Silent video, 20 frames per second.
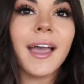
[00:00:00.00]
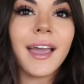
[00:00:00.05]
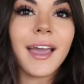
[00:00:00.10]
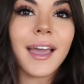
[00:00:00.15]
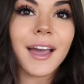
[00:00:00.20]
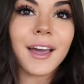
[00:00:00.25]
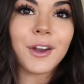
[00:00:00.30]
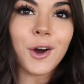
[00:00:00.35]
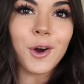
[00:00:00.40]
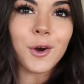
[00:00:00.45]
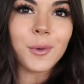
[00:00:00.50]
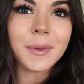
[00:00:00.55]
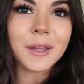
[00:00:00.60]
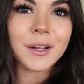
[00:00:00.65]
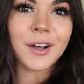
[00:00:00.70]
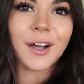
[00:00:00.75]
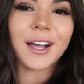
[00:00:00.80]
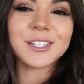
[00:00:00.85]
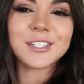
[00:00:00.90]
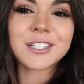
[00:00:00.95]
And
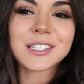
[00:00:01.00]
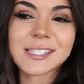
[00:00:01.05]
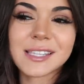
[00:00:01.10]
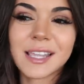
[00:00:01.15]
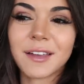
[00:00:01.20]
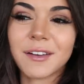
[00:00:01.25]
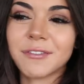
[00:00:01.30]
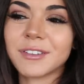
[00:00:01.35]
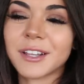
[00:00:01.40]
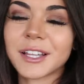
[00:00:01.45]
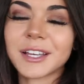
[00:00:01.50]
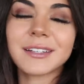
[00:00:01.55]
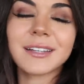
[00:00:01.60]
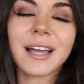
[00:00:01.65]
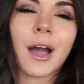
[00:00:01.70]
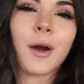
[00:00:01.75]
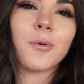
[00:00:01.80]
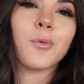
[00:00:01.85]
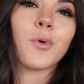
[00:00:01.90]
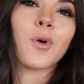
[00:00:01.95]
oatmeal, I just love like
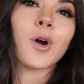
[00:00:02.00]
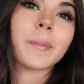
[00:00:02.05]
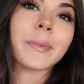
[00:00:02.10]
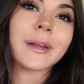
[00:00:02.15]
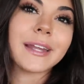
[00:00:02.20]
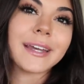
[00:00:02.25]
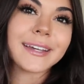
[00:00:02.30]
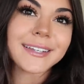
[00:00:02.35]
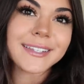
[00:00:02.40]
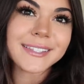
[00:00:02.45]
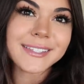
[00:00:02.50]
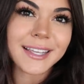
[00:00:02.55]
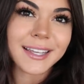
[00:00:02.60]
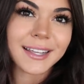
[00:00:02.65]
how warm it is.